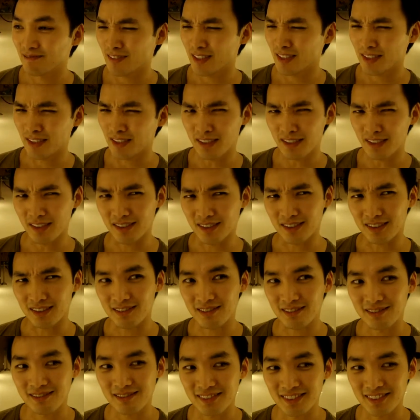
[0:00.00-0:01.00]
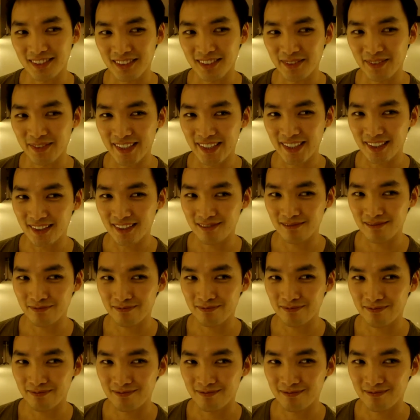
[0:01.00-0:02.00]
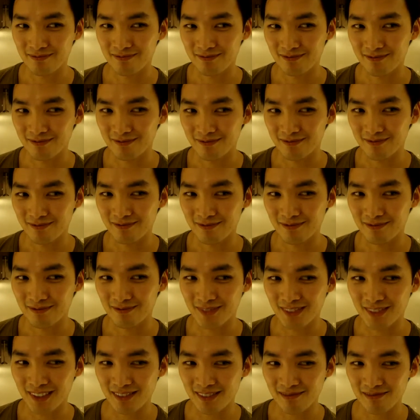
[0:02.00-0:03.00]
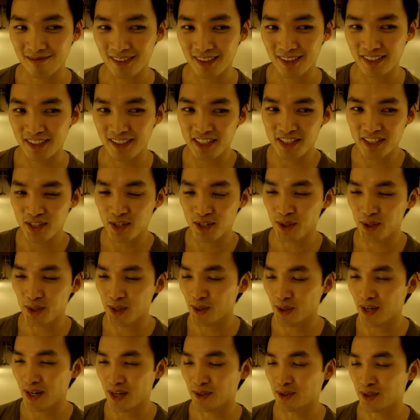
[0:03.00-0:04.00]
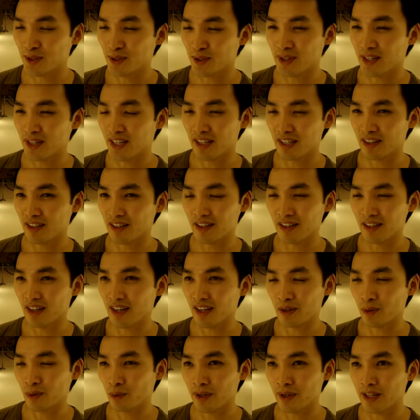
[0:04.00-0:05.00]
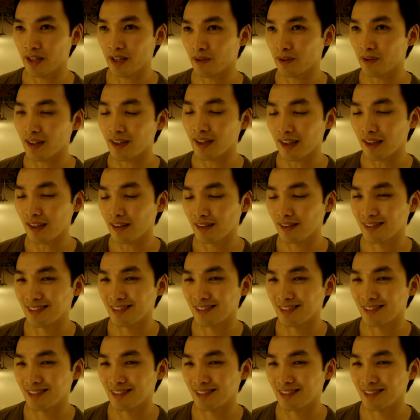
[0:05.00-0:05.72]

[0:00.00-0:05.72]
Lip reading: I don't know. I mean, I just don't know how to do it any other way, really.